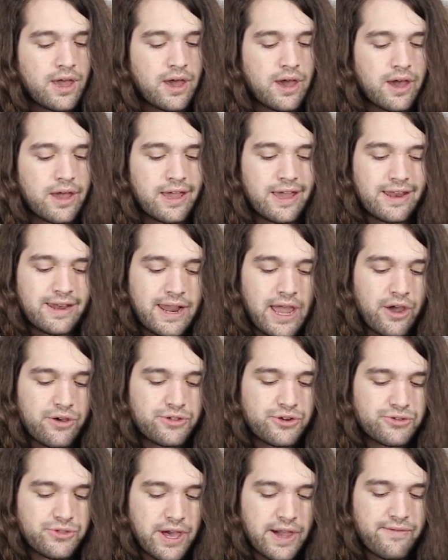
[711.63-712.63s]
Uh, and
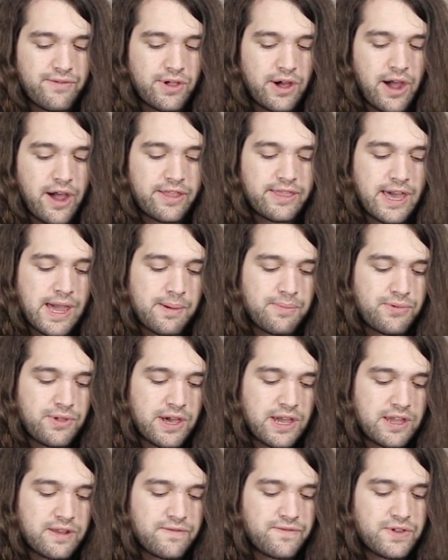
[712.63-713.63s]
now they're level on that
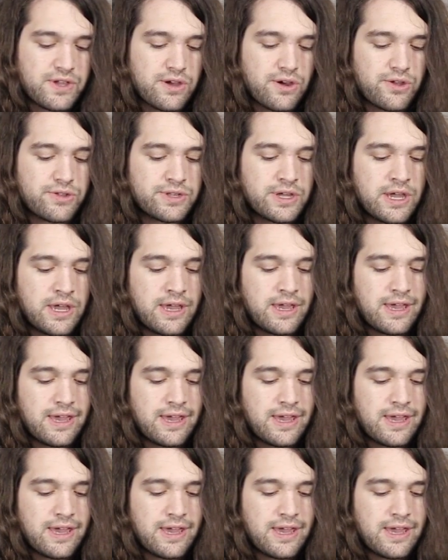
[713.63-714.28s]
playing field.